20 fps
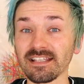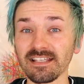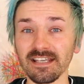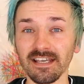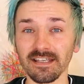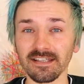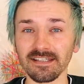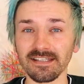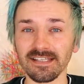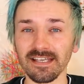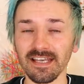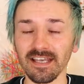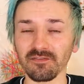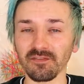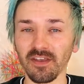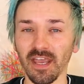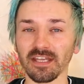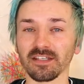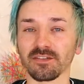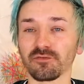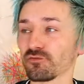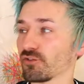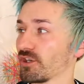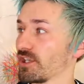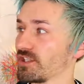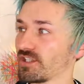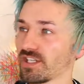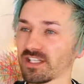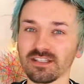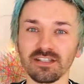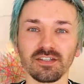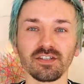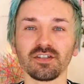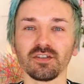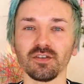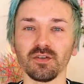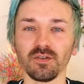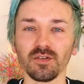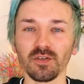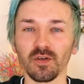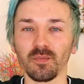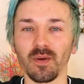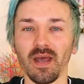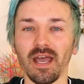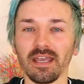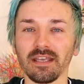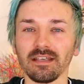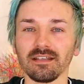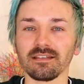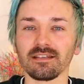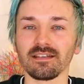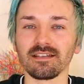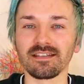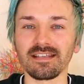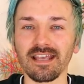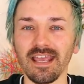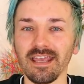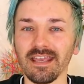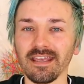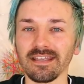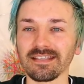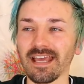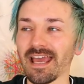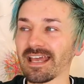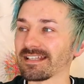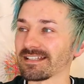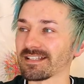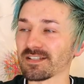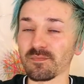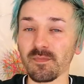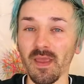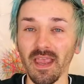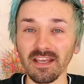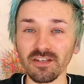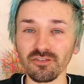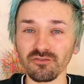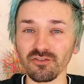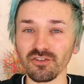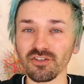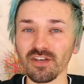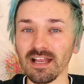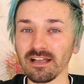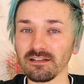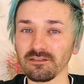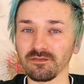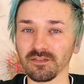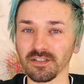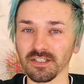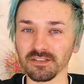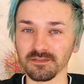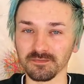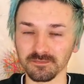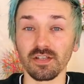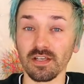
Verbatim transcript: As you can see, I've kind of rejigged the studio behind us and added some extra shelving,